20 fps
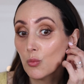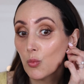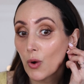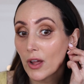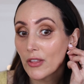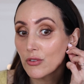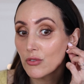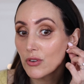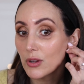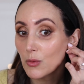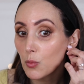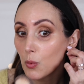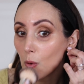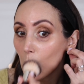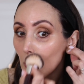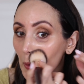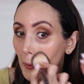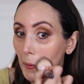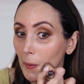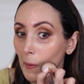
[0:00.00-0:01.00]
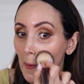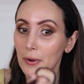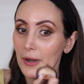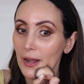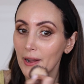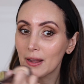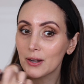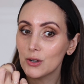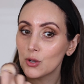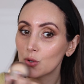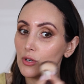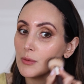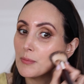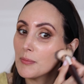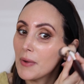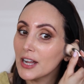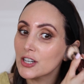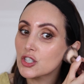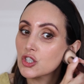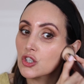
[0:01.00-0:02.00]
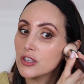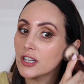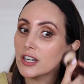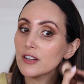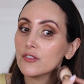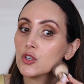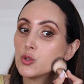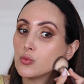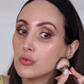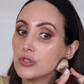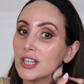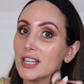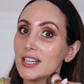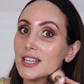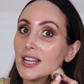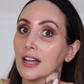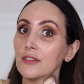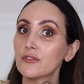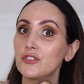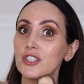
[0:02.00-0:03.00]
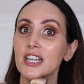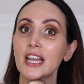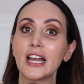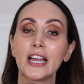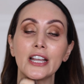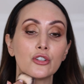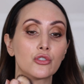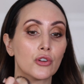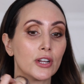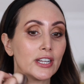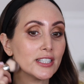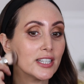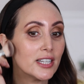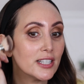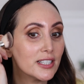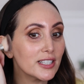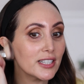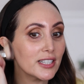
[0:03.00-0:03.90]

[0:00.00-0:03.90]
whether it would, but I can only imagine that if you did have dehydrated